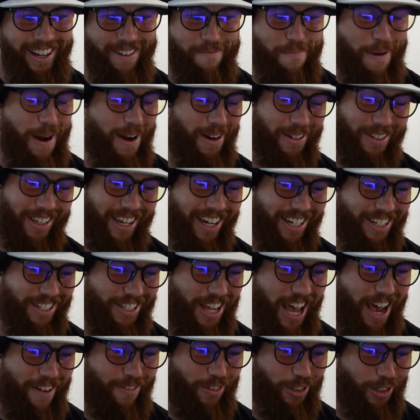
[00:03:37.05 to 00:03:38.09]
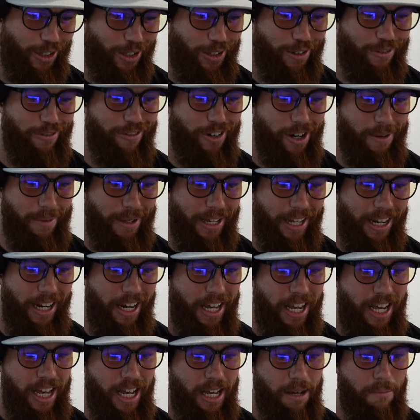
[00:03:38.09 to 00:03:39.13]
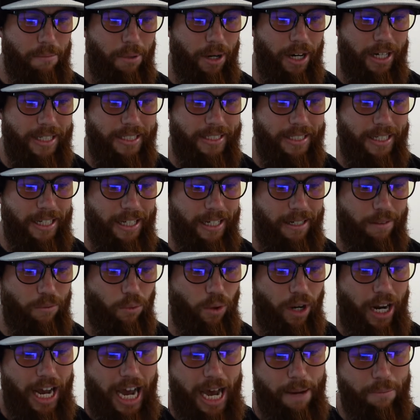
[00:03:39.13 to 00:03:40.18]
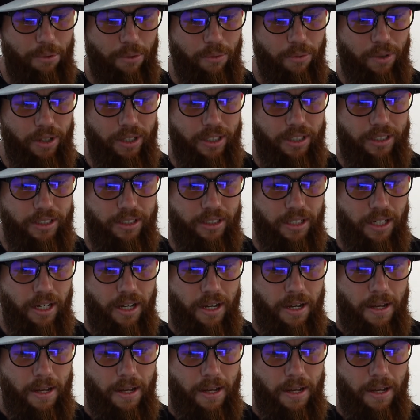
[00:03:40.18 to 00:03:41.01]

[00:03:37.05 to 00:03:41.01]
apparently I just haven't learned from it. But uh, what happened was